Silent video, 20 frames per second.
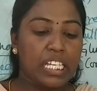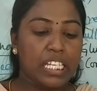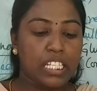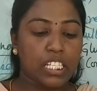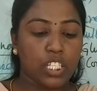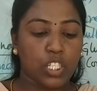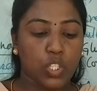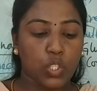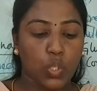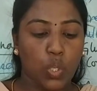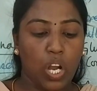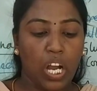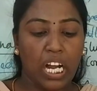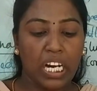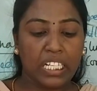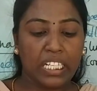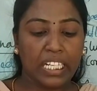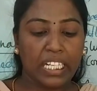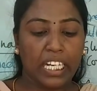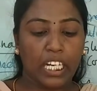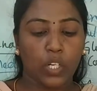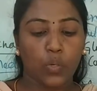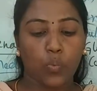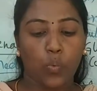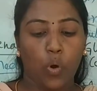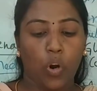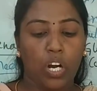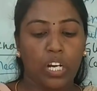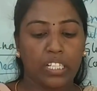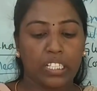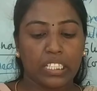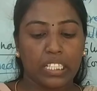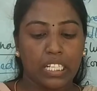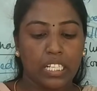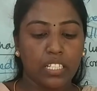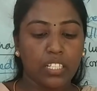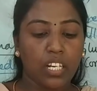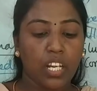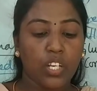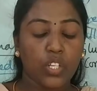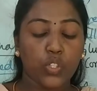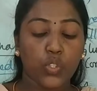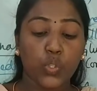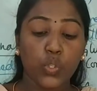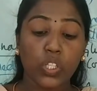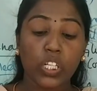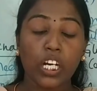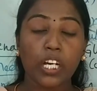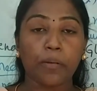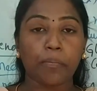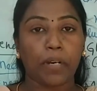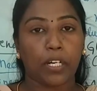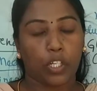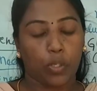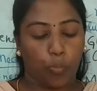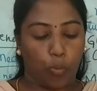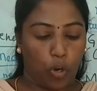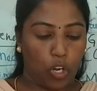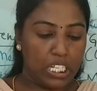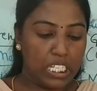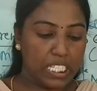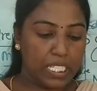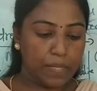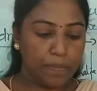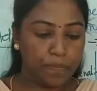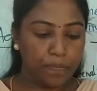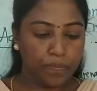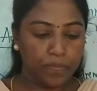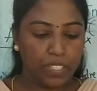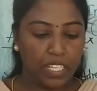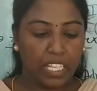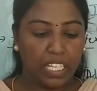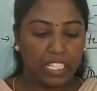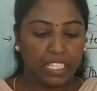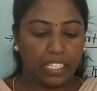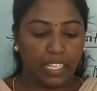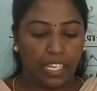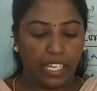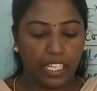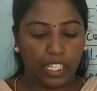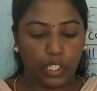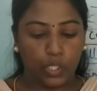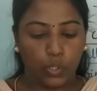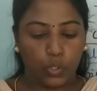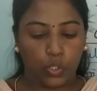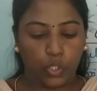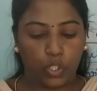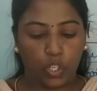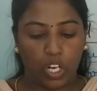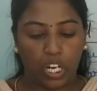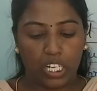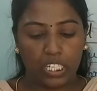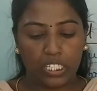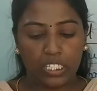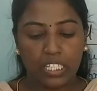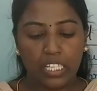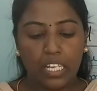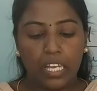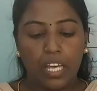is not involved in sugar metabolism? A. Glucagon.